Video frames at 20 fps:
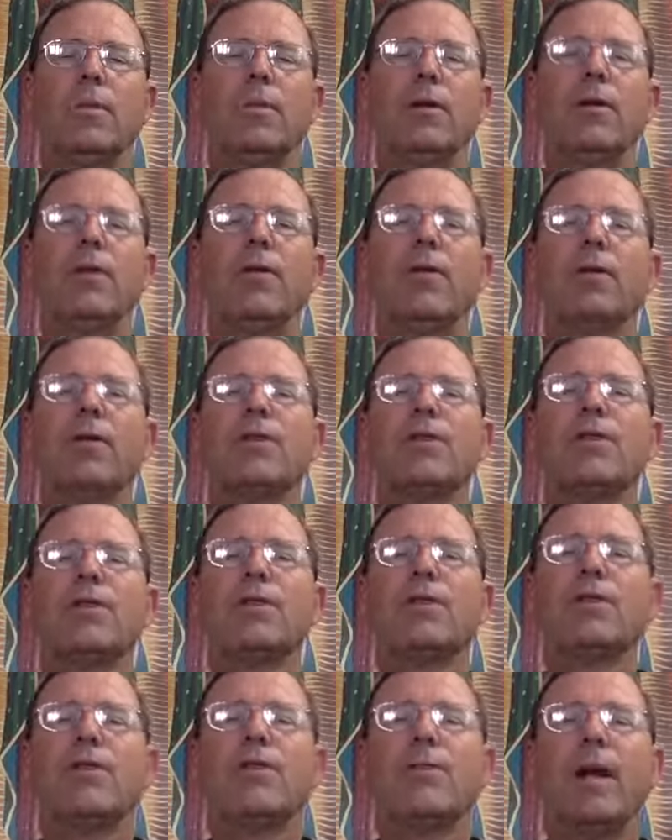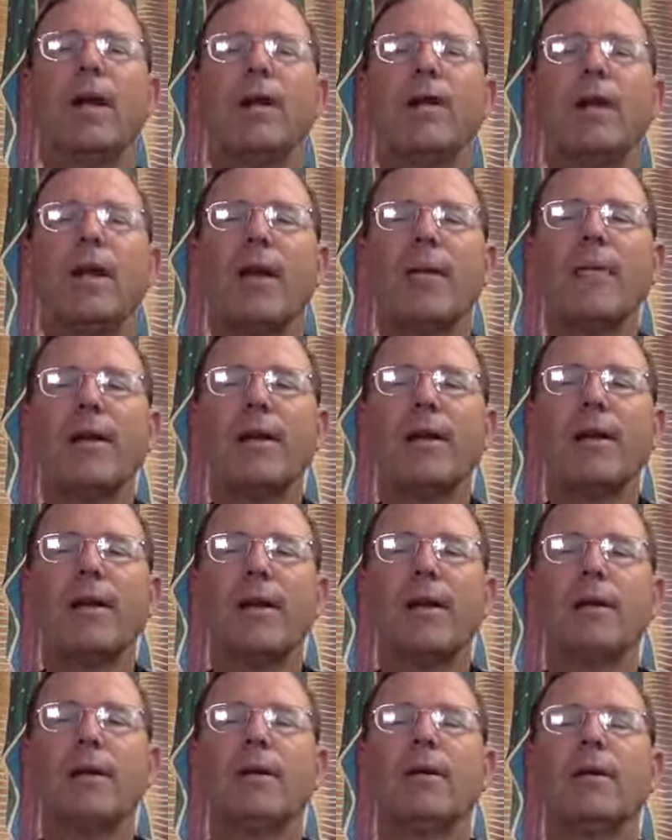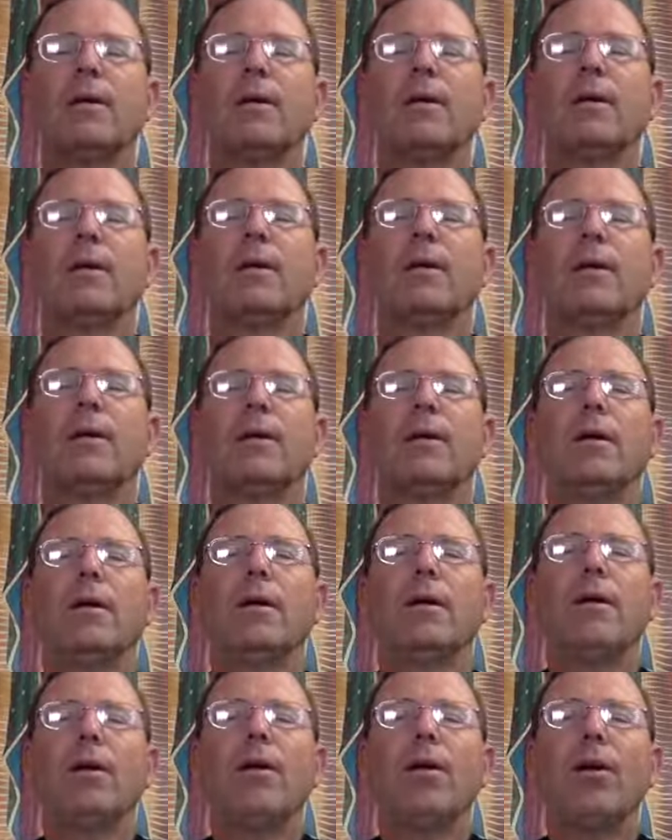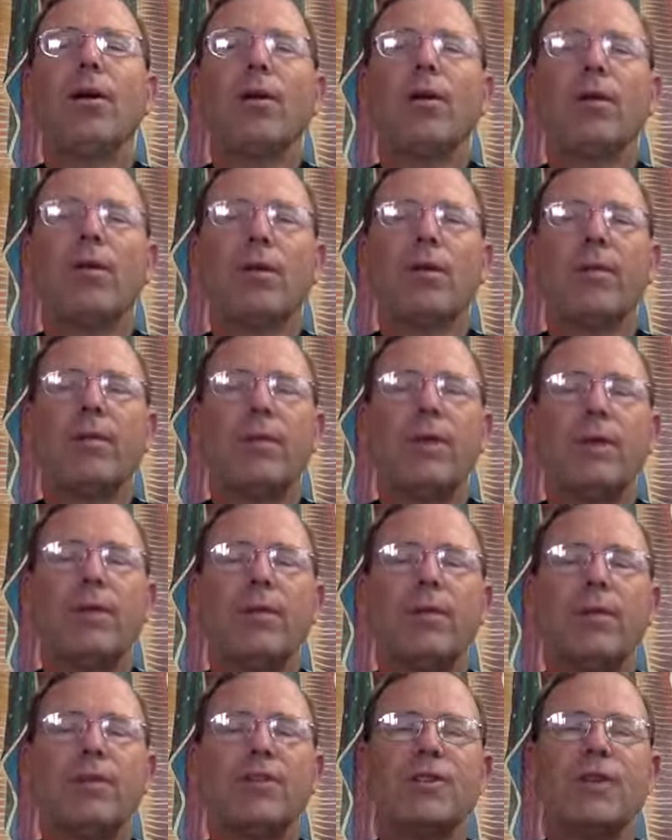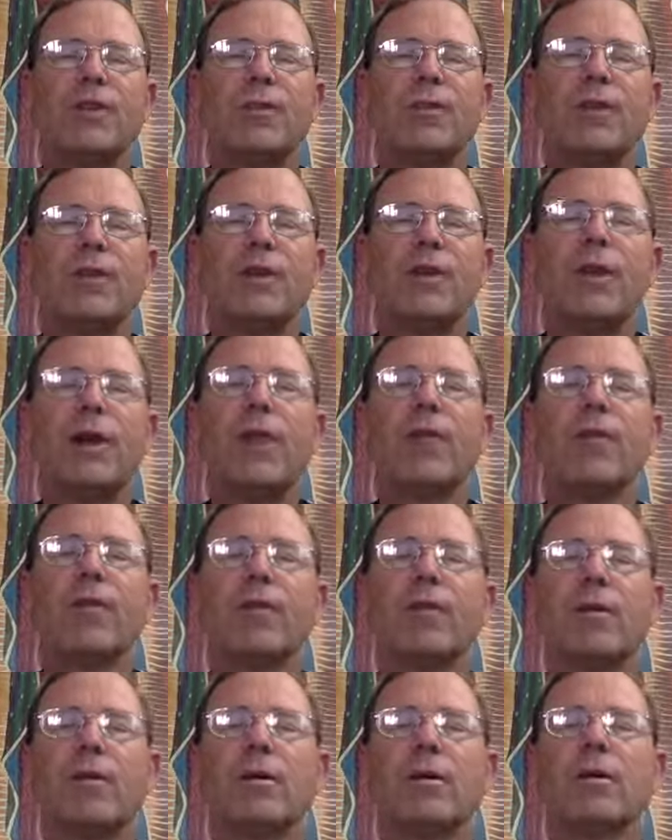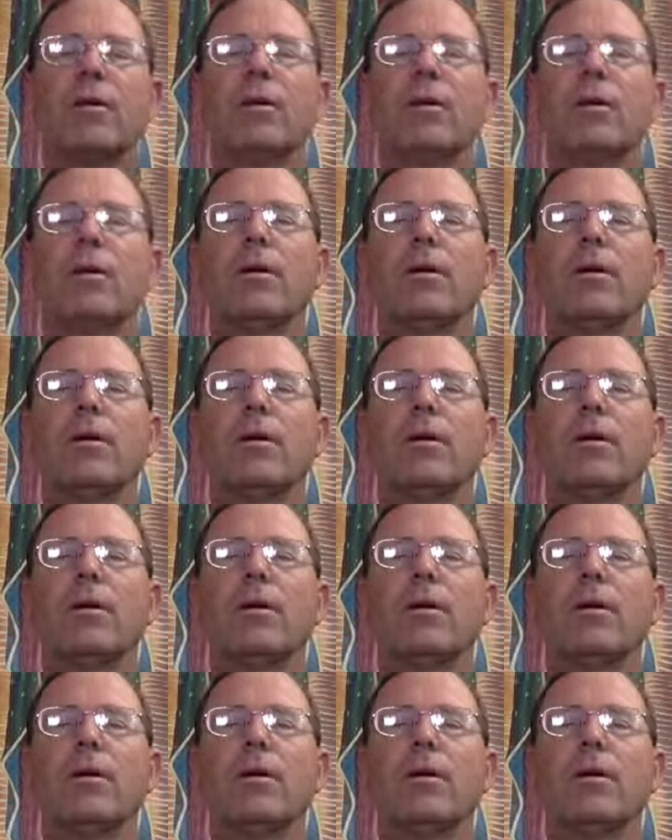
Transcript: because of the pandemic and the order of the bishop and the governor.